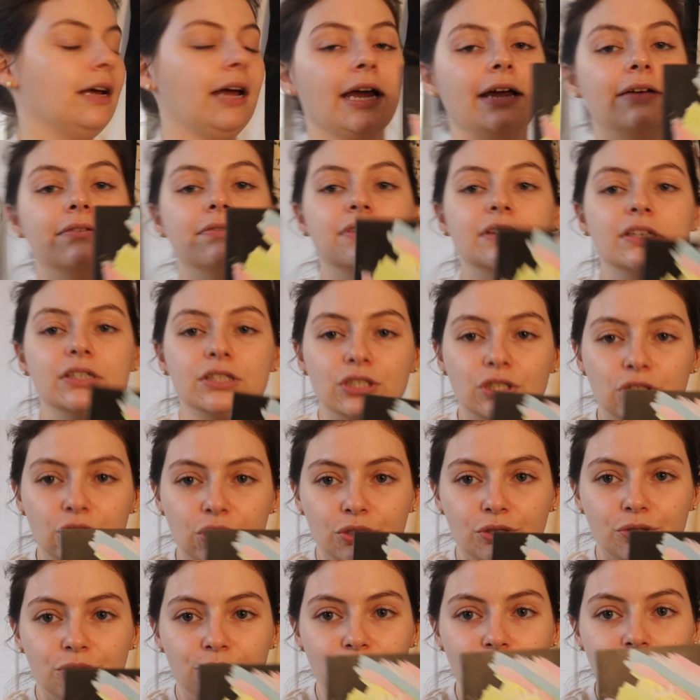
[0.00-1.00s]
I have these
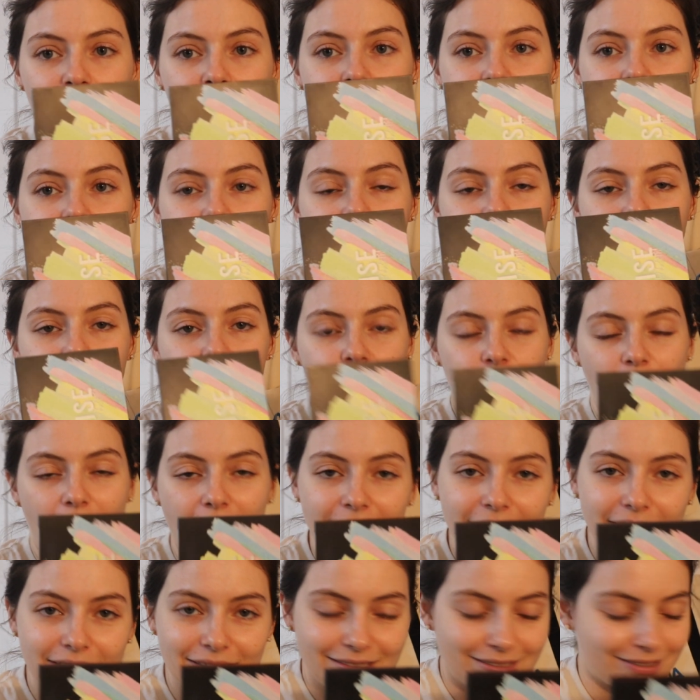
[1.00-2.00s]
two
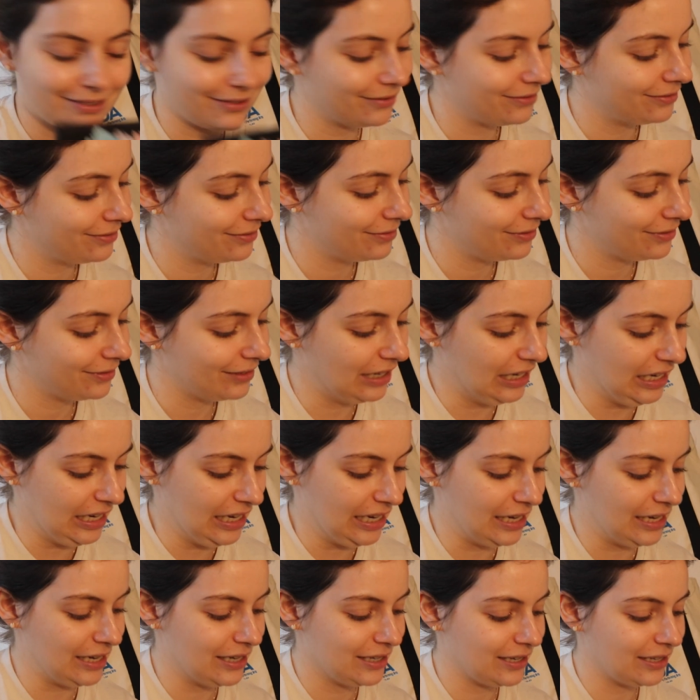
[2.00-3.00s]
giant
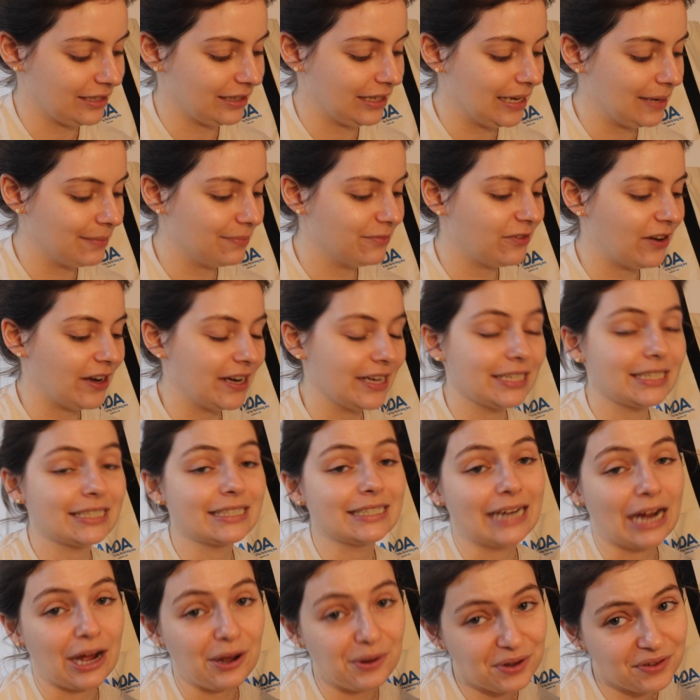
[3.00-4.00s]
Glam Vice
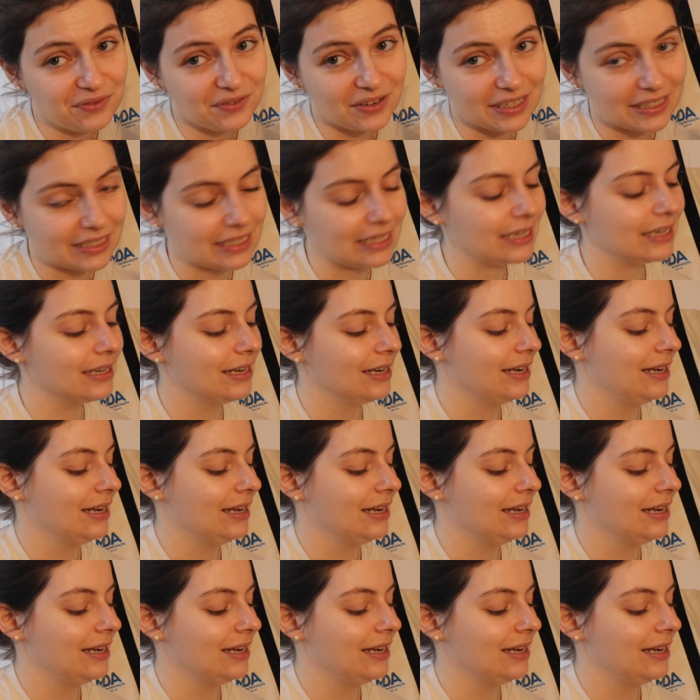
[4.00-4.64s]
Now Gavisi